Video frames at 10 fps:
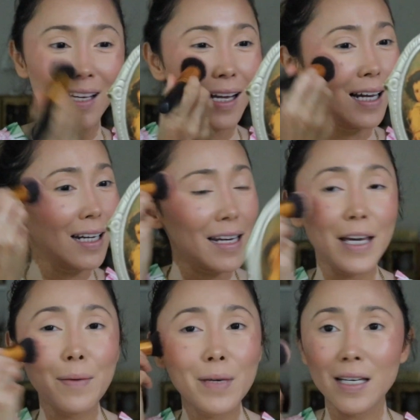let
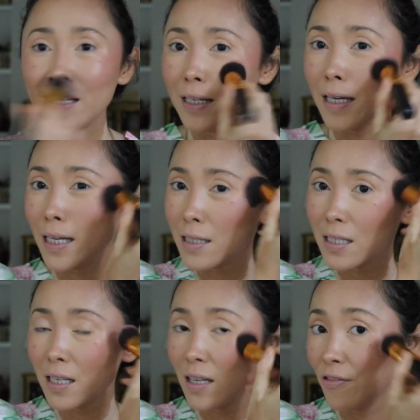him
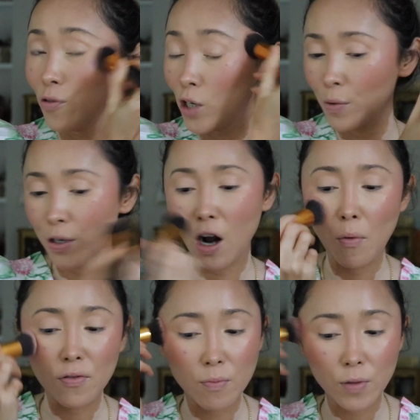get fully
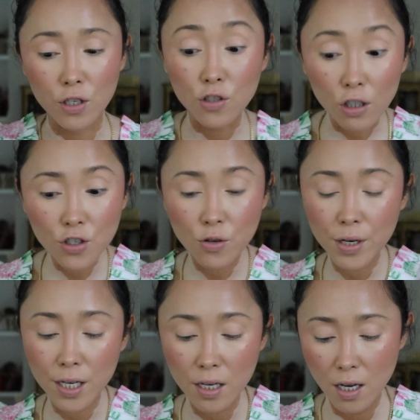recovered from the
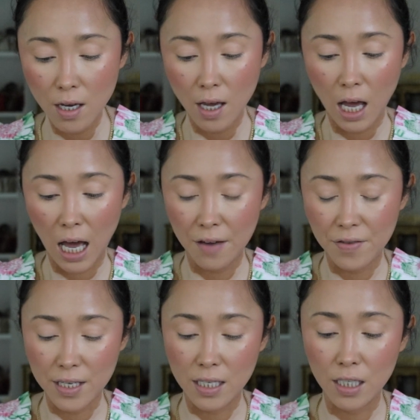surgery, have
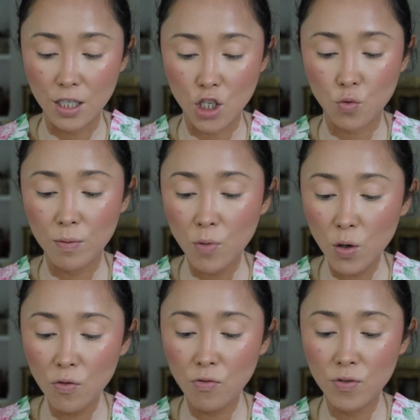his stitches
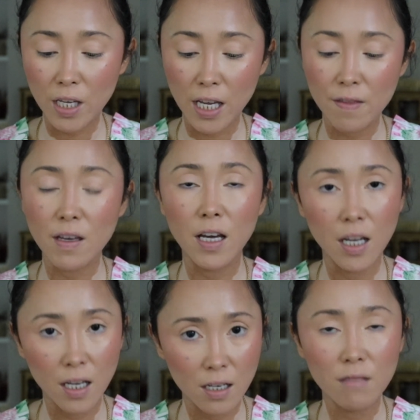removed, and
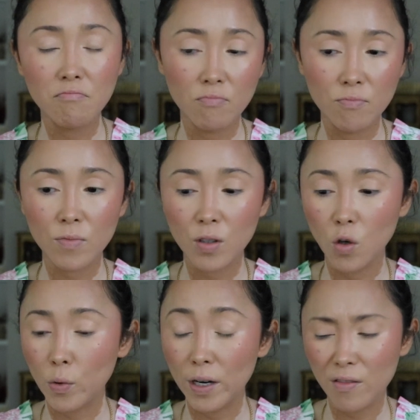then,
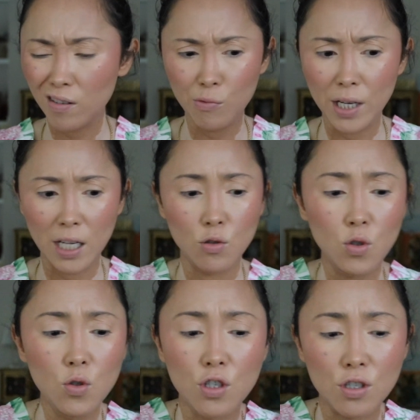or whatever we had to
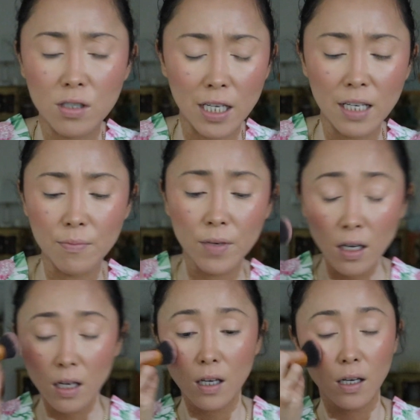do, just get him
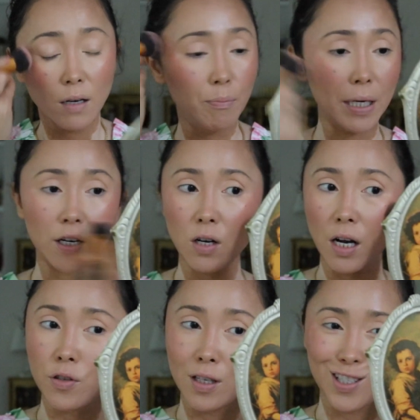better
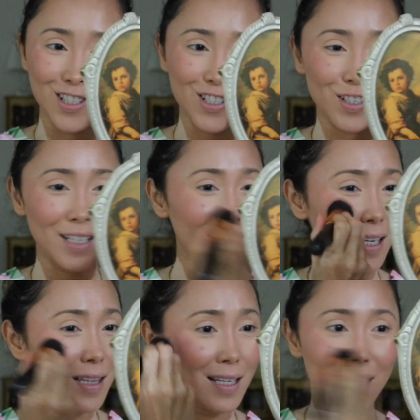after the surgery,
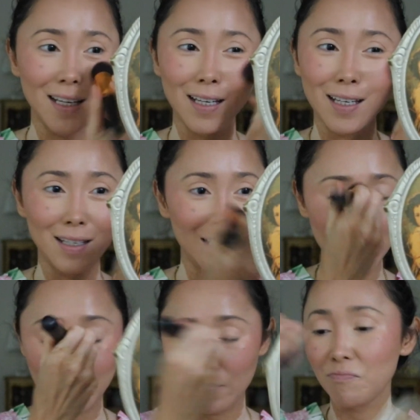and
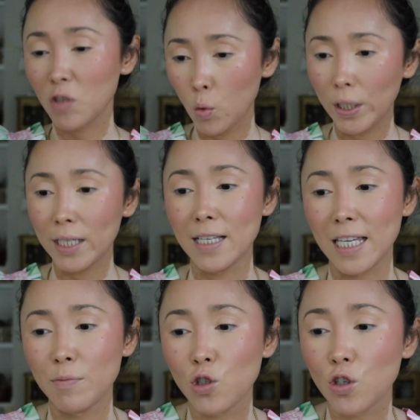then we can
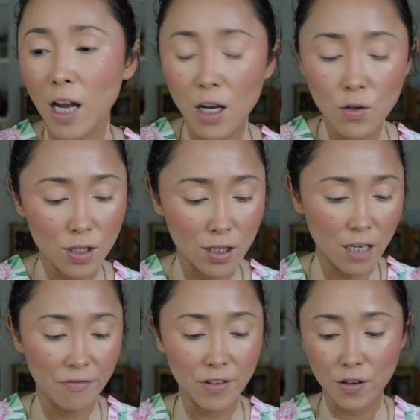take him to your house and
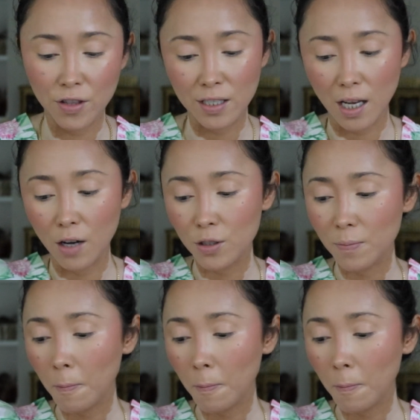then figure things out.